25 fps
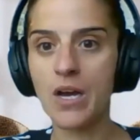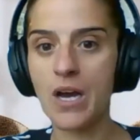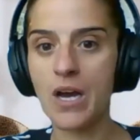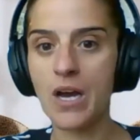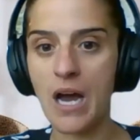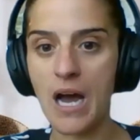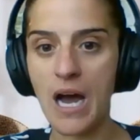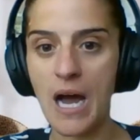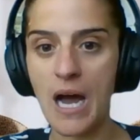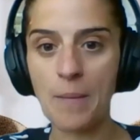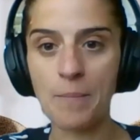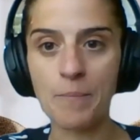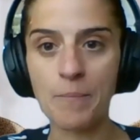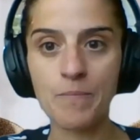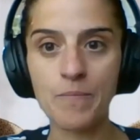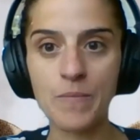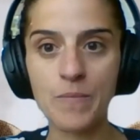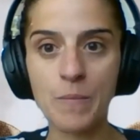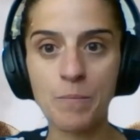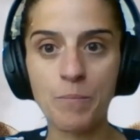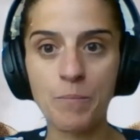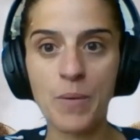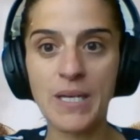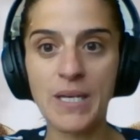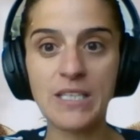
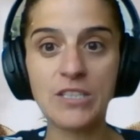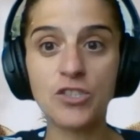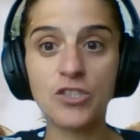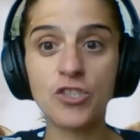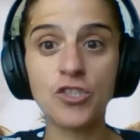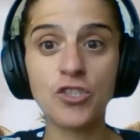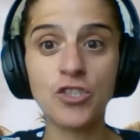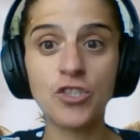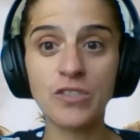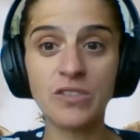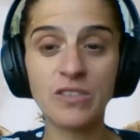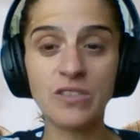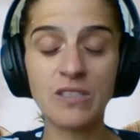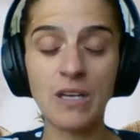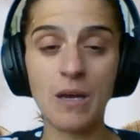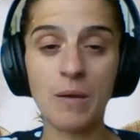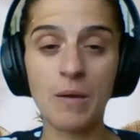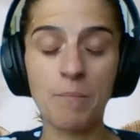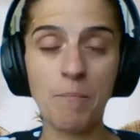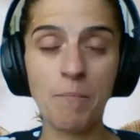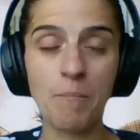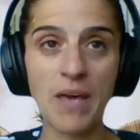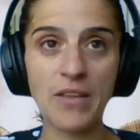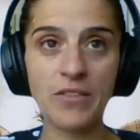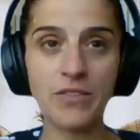but it's just a
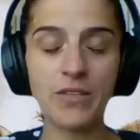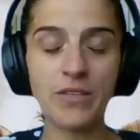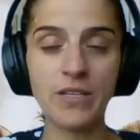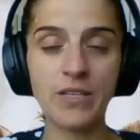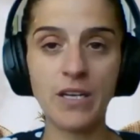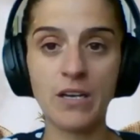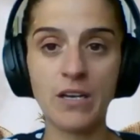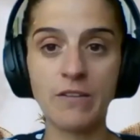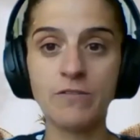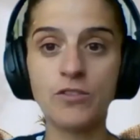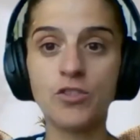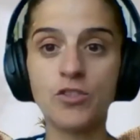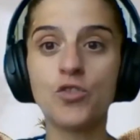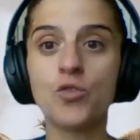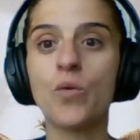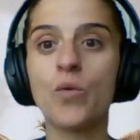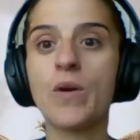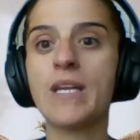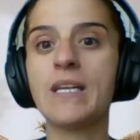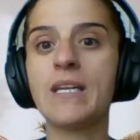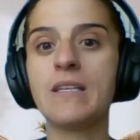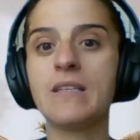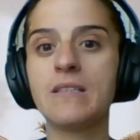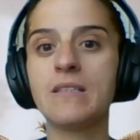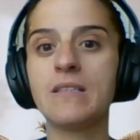method of
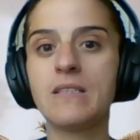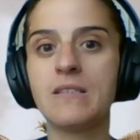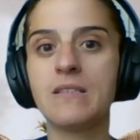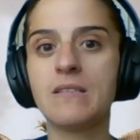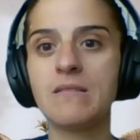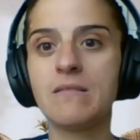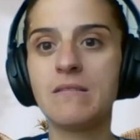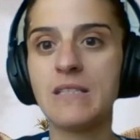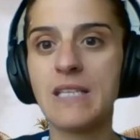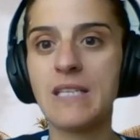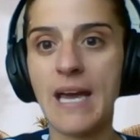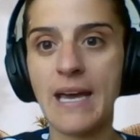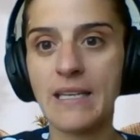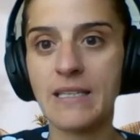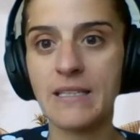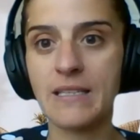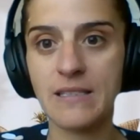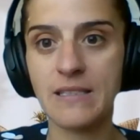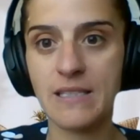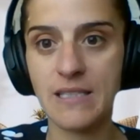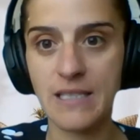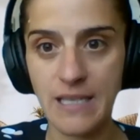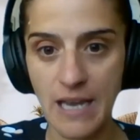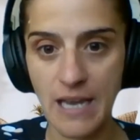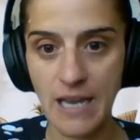joining data
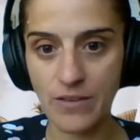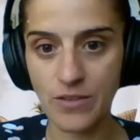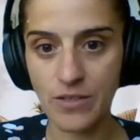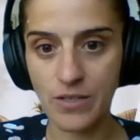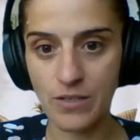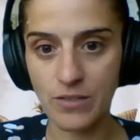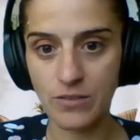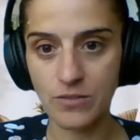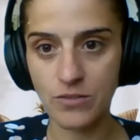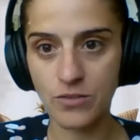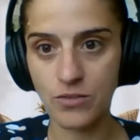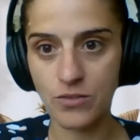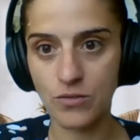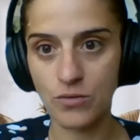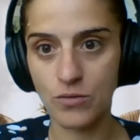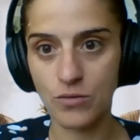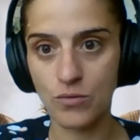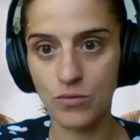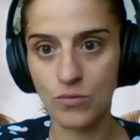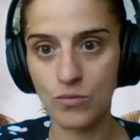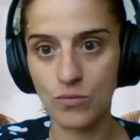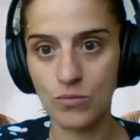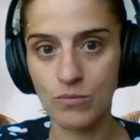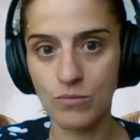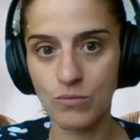together
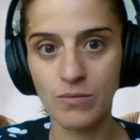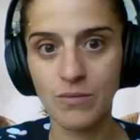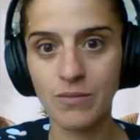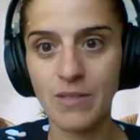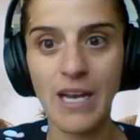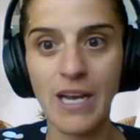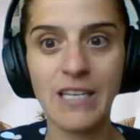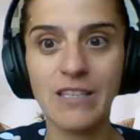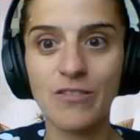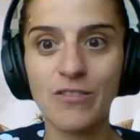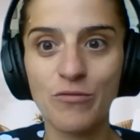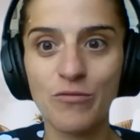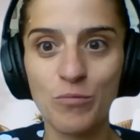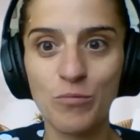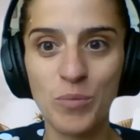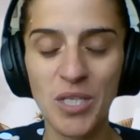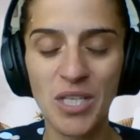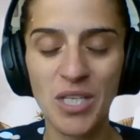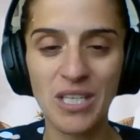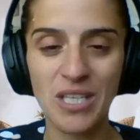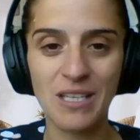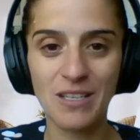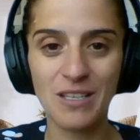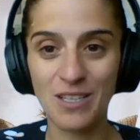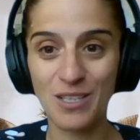to kind of
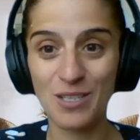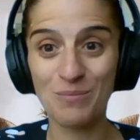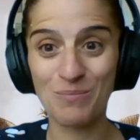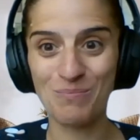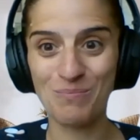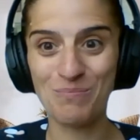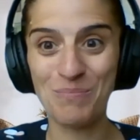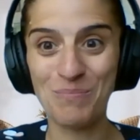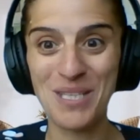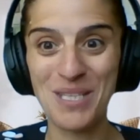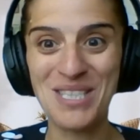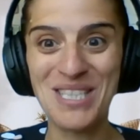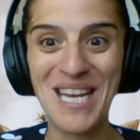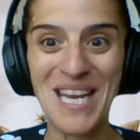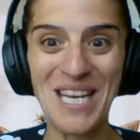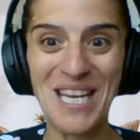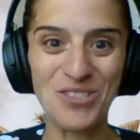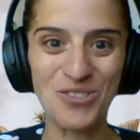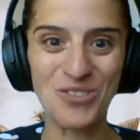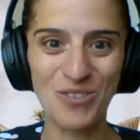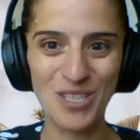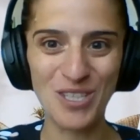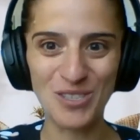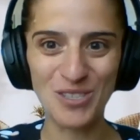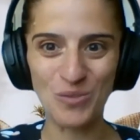could be
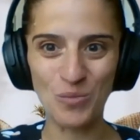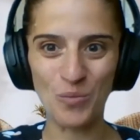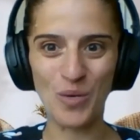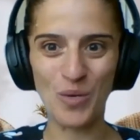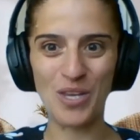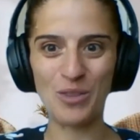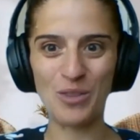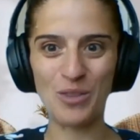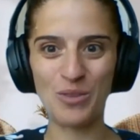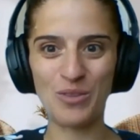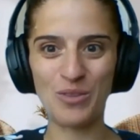dangerous with